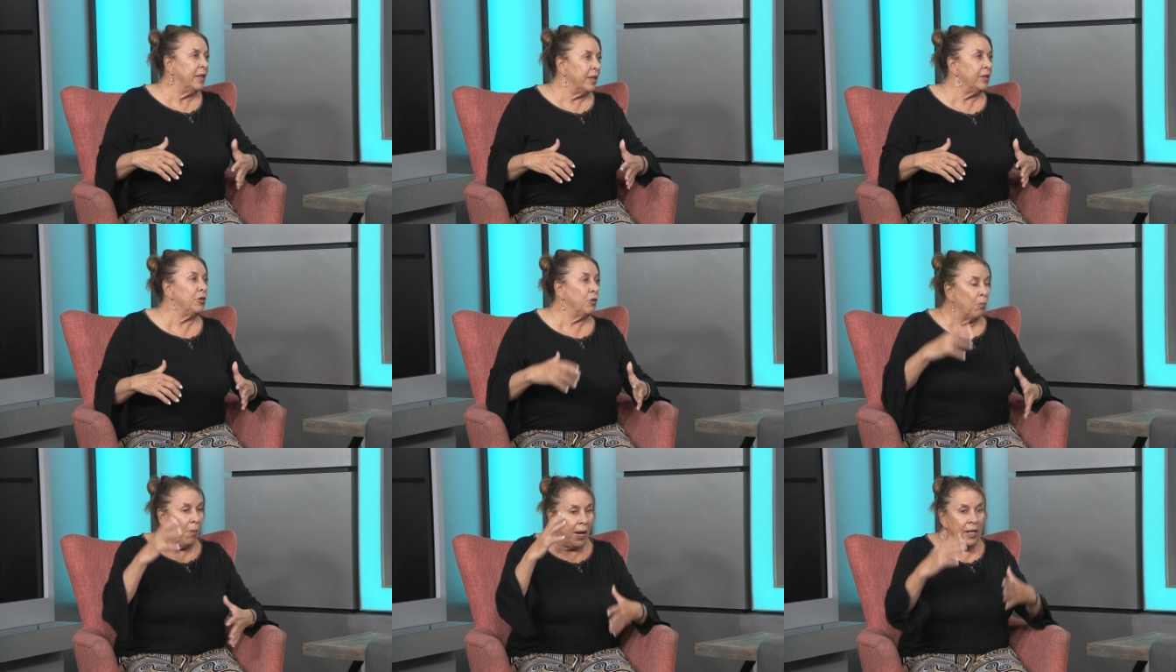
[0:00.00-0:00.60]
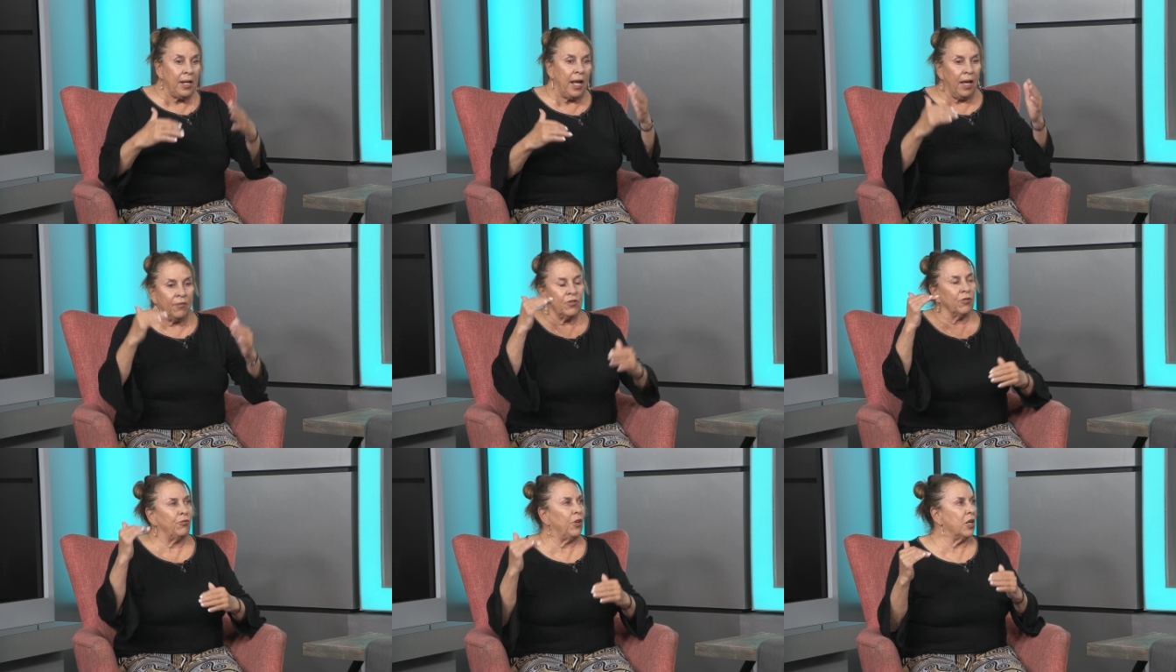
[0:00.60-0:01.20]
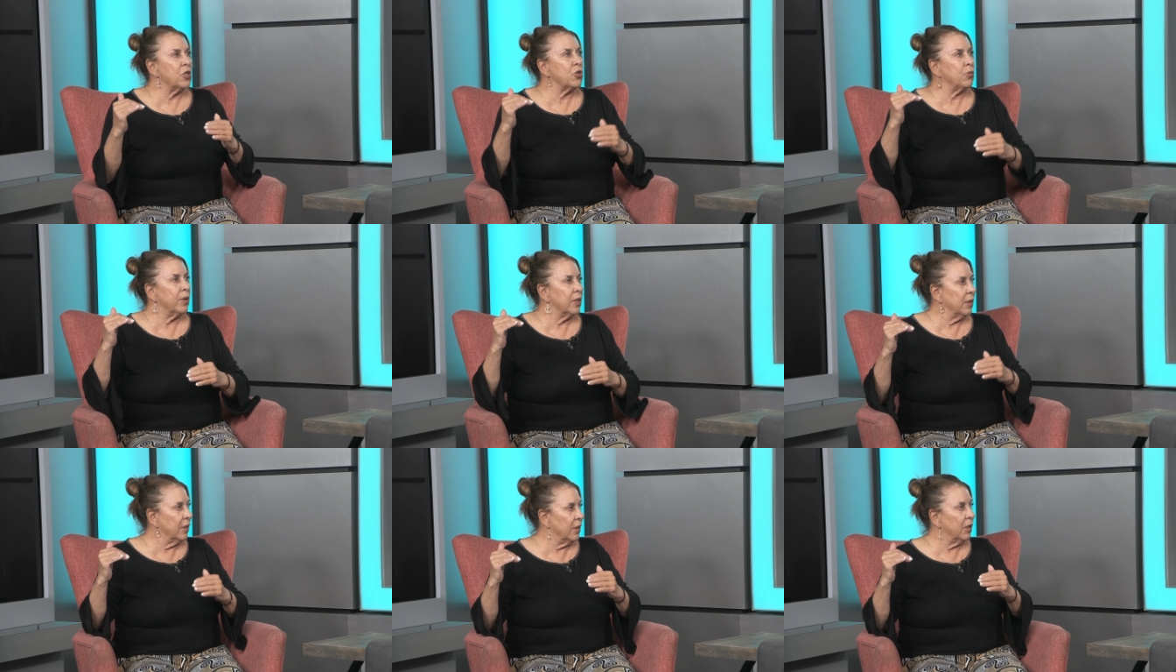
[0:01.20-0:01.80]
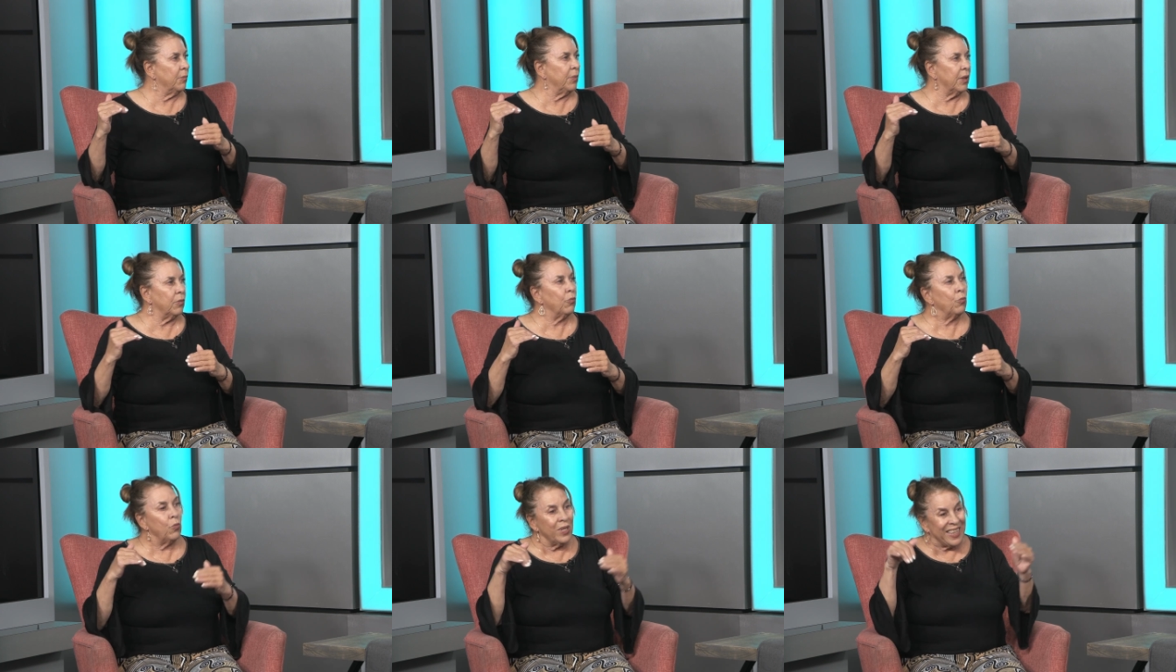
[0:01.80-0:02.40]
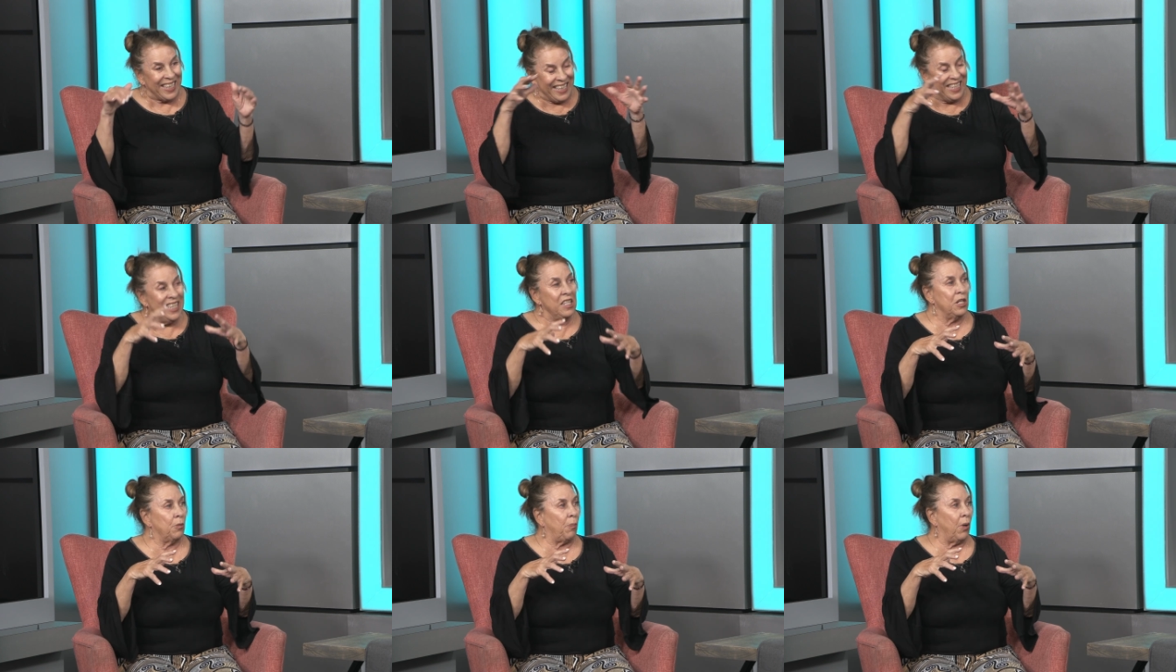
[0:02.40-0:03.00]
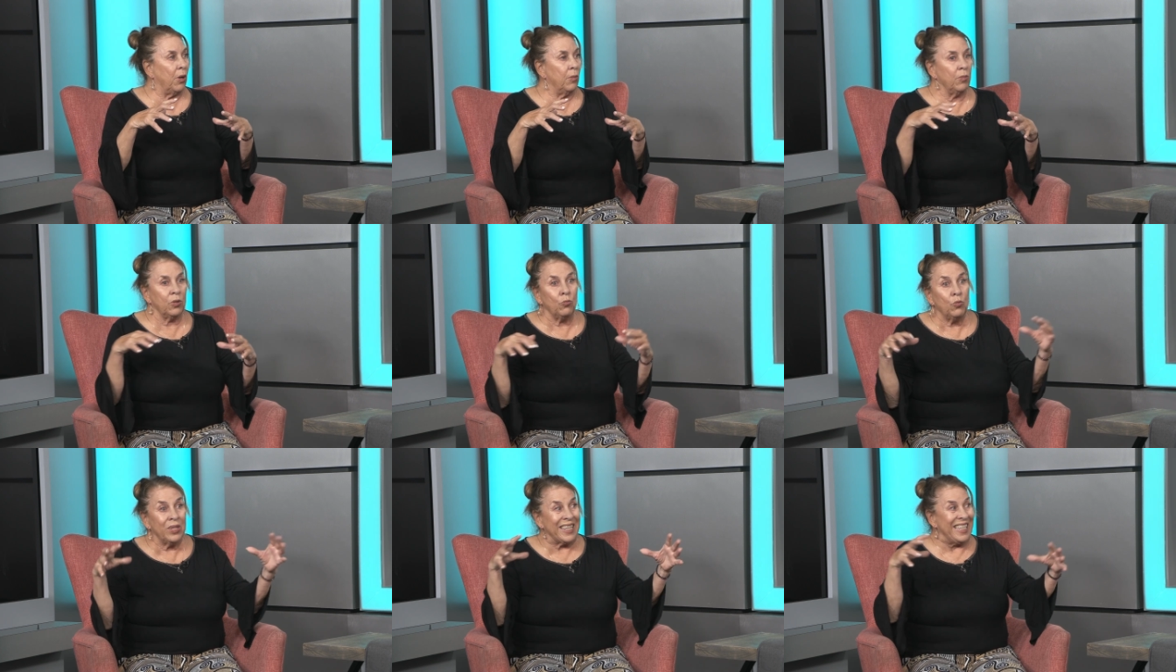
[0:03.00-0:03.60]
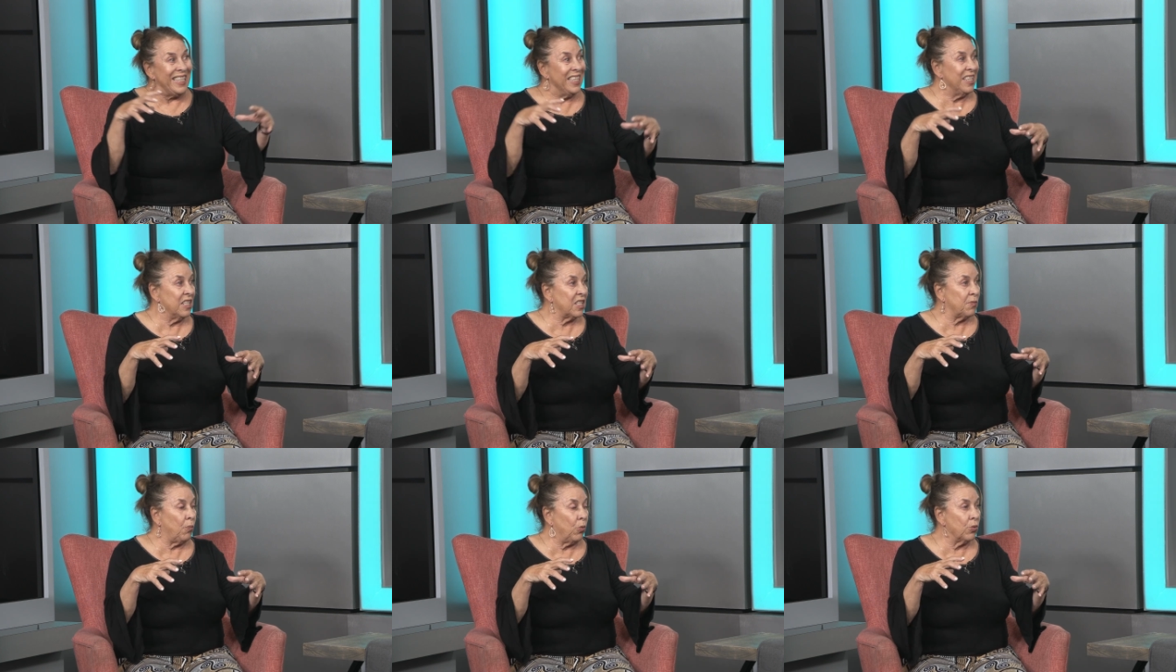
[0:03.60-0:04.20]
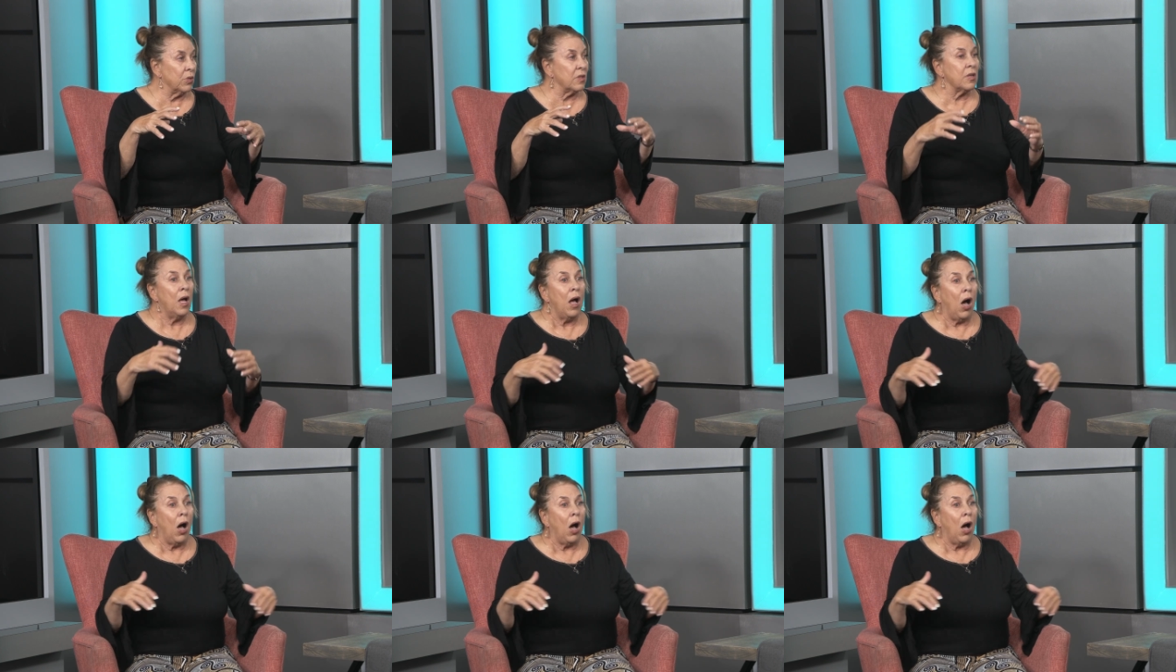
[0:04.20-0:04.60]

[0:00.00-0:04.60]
you might have to fluctuate a little bit within the department, within the sports,